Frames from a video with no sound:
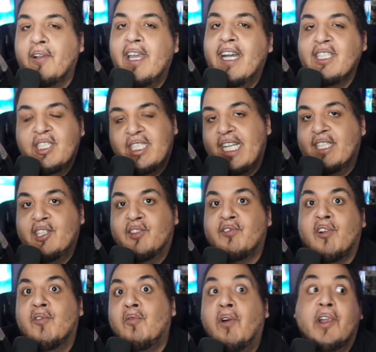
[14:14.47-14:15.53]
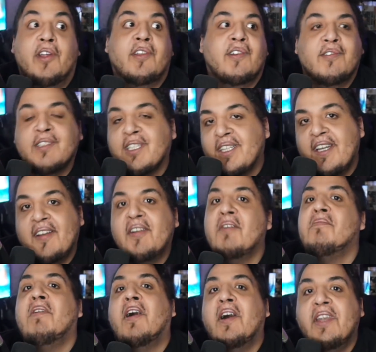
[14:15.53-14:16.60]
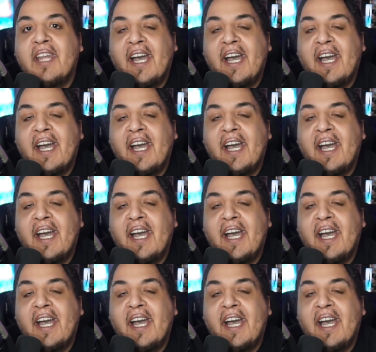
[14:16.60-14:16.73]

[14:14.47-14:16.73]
Okay, I just had to throw one of those in there, come on